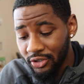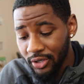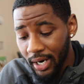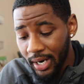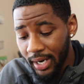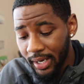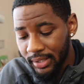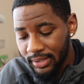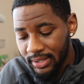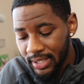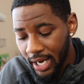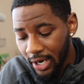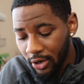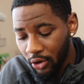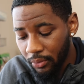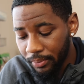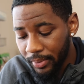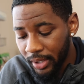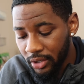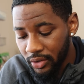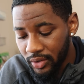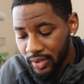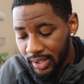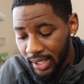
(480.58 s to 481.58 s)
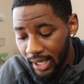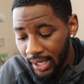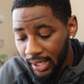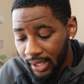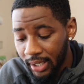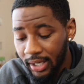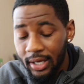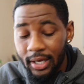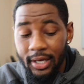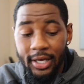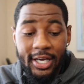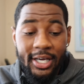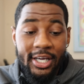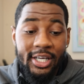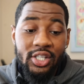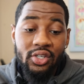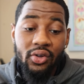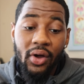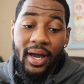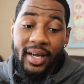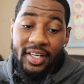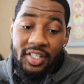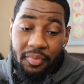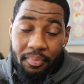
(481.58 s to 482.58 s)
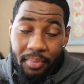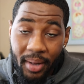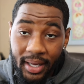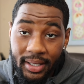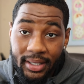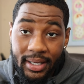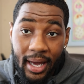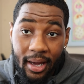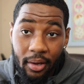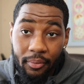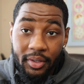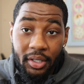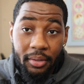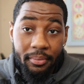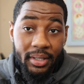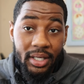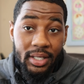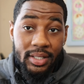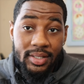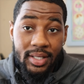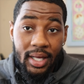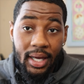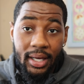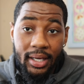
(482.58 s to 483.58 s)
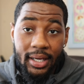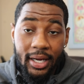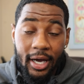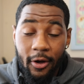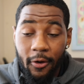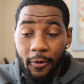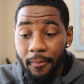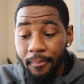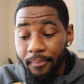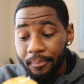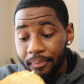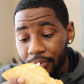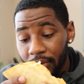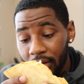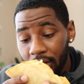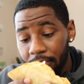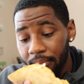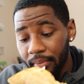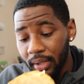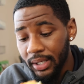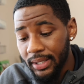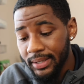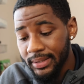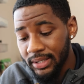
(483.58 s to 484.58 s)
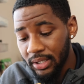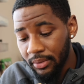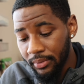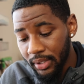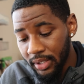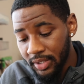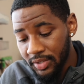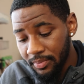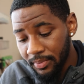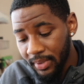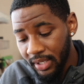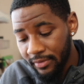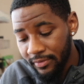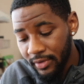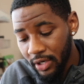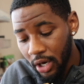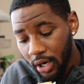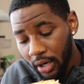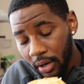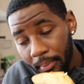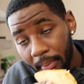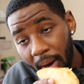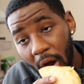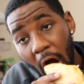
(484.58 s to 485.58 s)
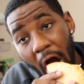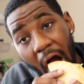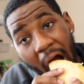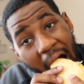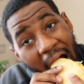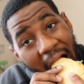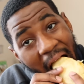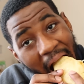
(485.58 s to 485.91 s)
trying Taco Bell steak, so I expect that one to be the standout. But let's see what this beef talking about.